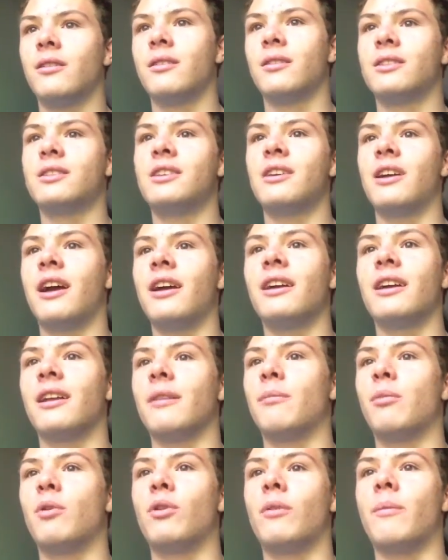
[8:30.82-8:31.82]
See, I
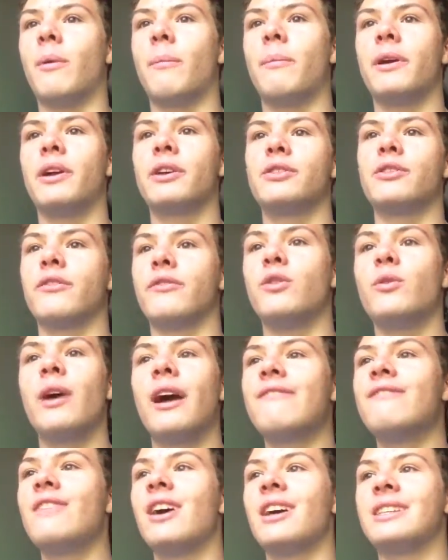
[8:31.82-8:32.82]
gotta pull up a picture. If you
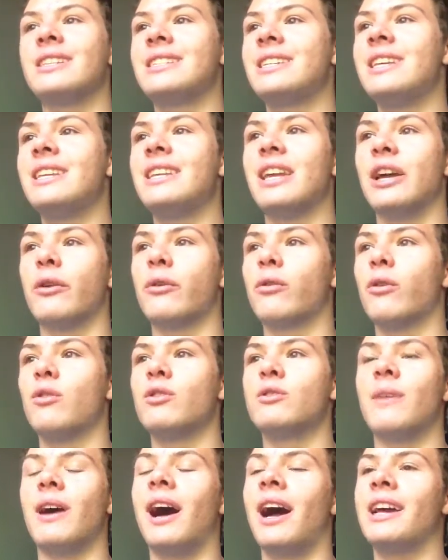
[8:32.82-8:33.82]
have not seen
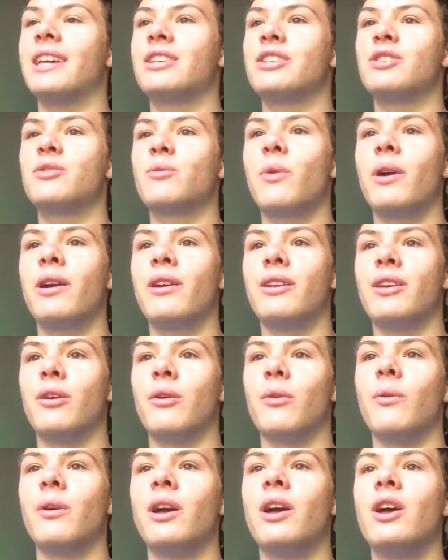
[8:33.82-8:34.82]
Necrozma, I swear to
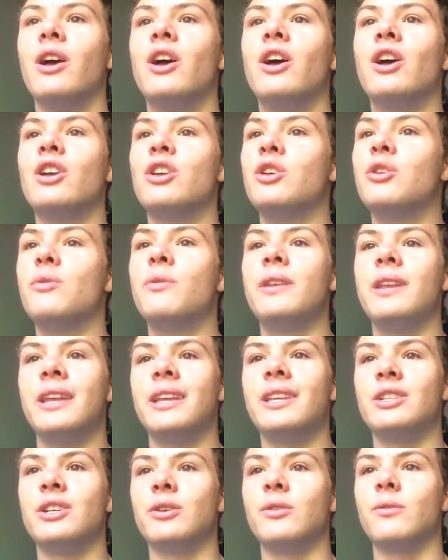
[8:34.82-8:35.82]
you, you
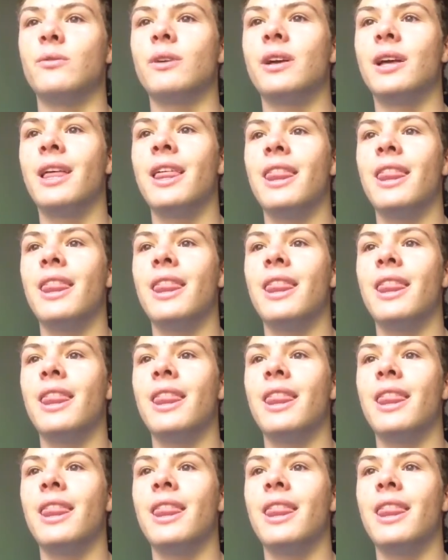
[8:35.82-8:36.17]
need to.